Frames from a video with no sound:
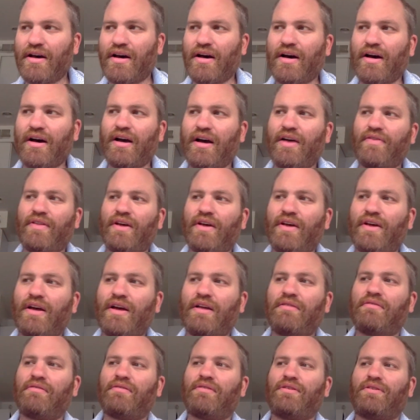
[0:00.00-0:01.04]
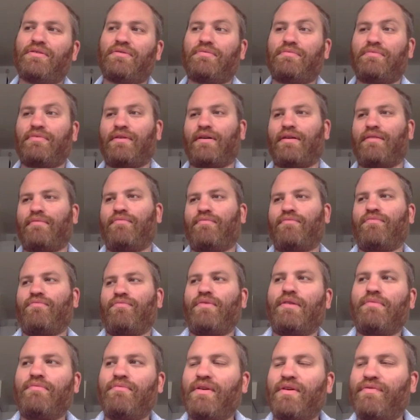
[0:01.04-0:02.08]
Uh, and then, you know, uh,
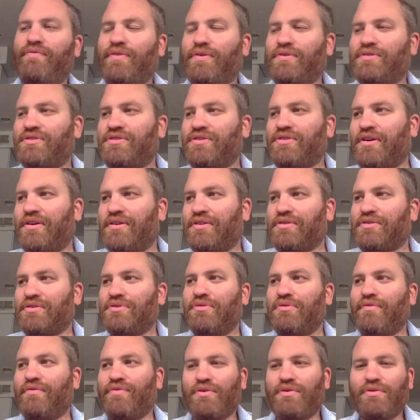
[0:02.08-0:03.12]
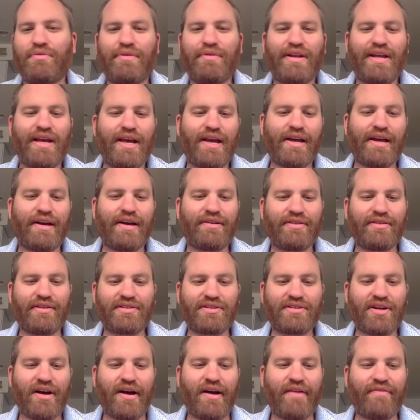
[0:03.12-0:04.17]
when we first started in Louisville, we'd hang out at
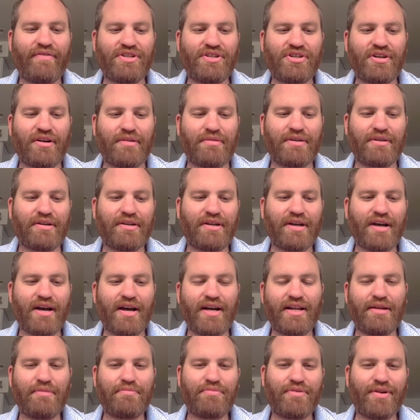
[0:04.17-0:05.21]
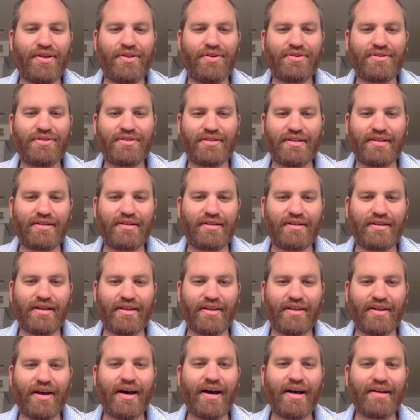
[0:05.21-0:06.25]
this coffee shop called Heine Brothers in the, uh,
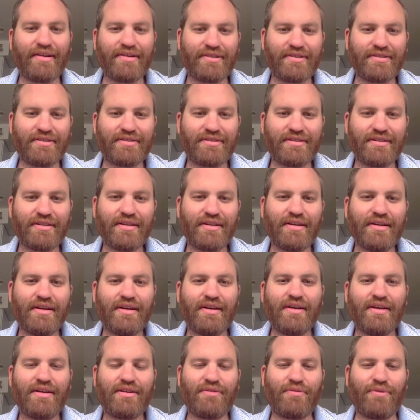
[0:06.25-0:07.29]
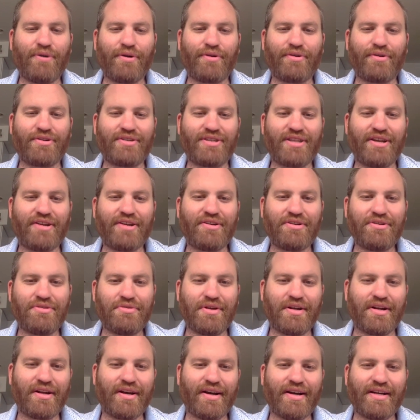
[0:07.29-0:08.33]
the Highlands. The workers there
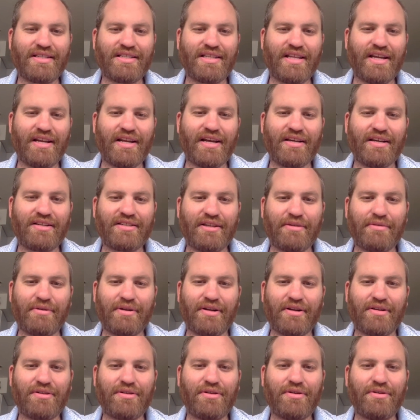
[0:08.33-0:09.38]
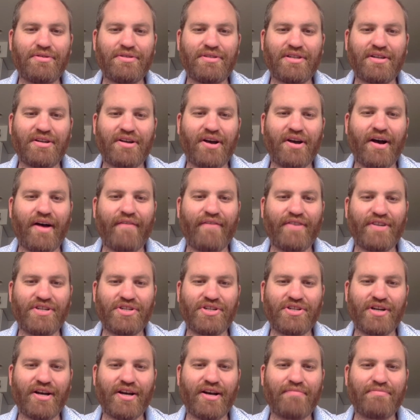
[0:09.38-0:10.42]
unionized. They announced they were going to close the coffee
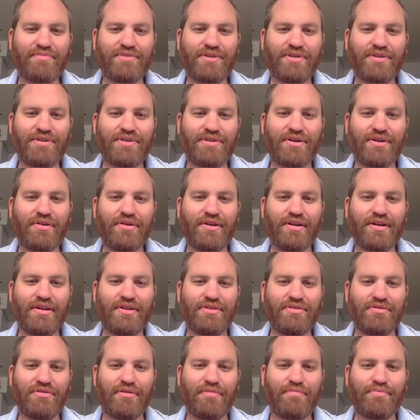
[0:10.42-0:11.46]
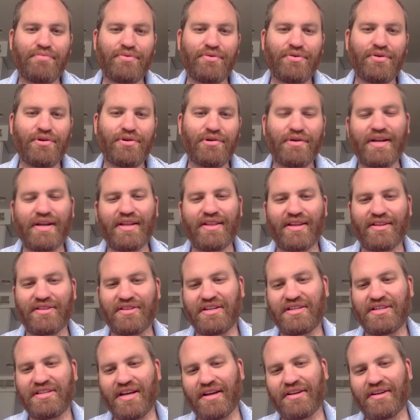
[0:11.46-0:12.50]
shop, turn it into a brewery that
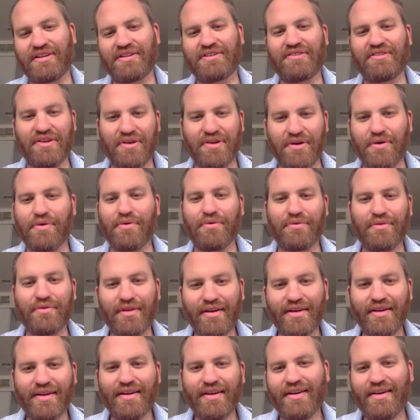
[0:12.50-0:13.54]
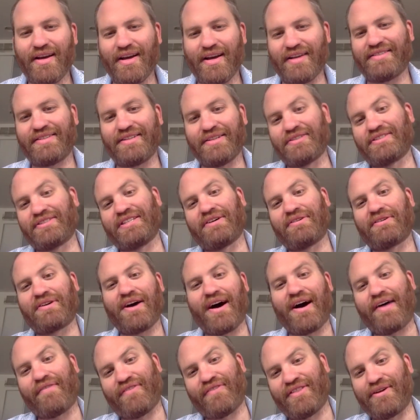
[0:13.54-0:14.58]
they technically own, and still sell
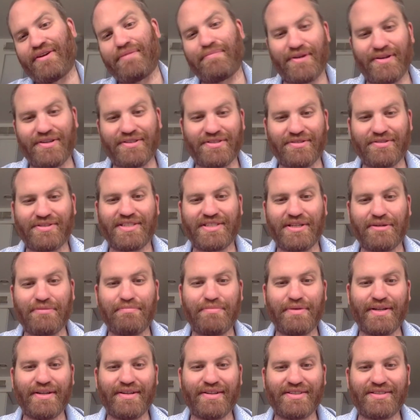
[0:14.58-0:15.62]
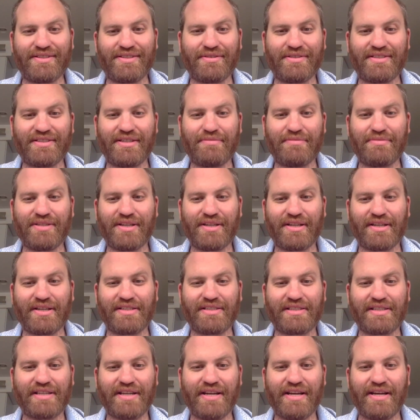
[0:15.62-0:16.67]
coffee there, but also sell beer. So it seems like a
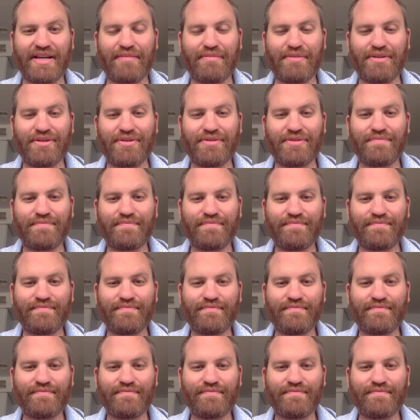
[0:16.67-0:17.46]
scam, you know?